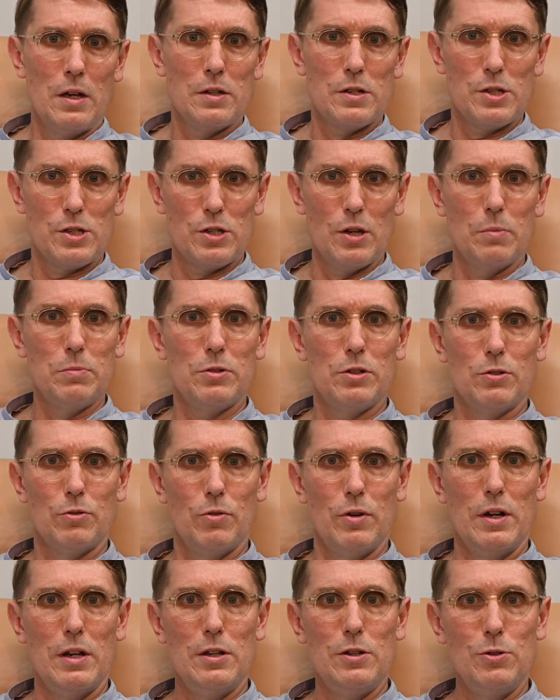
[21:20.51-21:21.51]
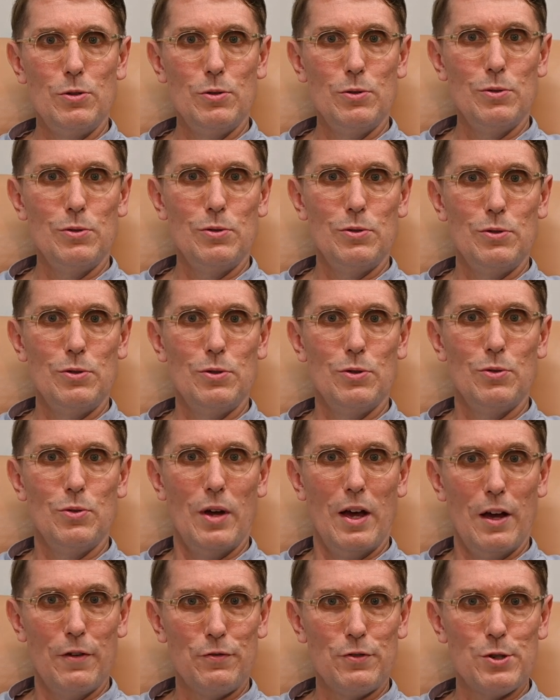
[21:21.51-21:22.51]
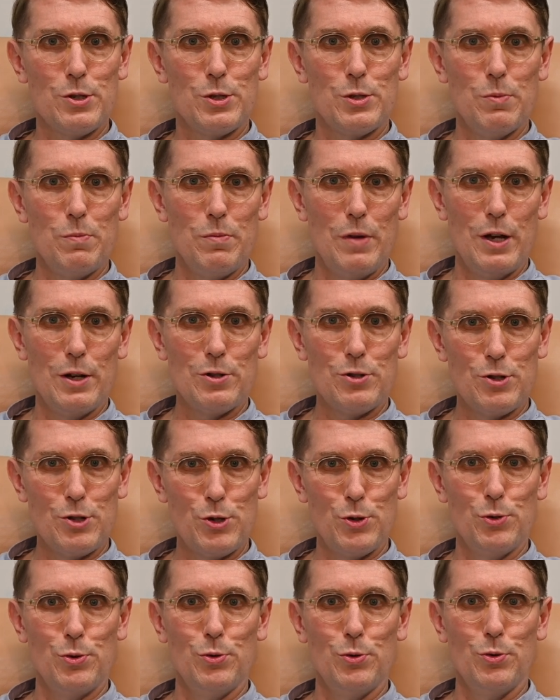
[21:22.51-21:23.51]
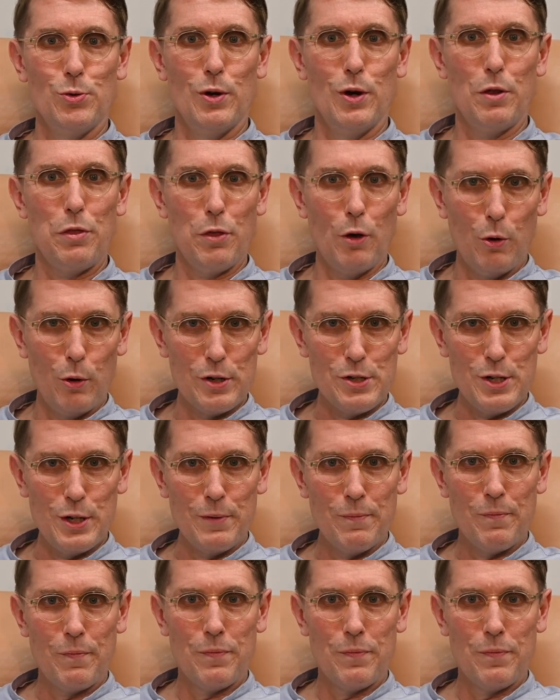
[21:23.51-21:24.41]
to some degree you have to submit to authority.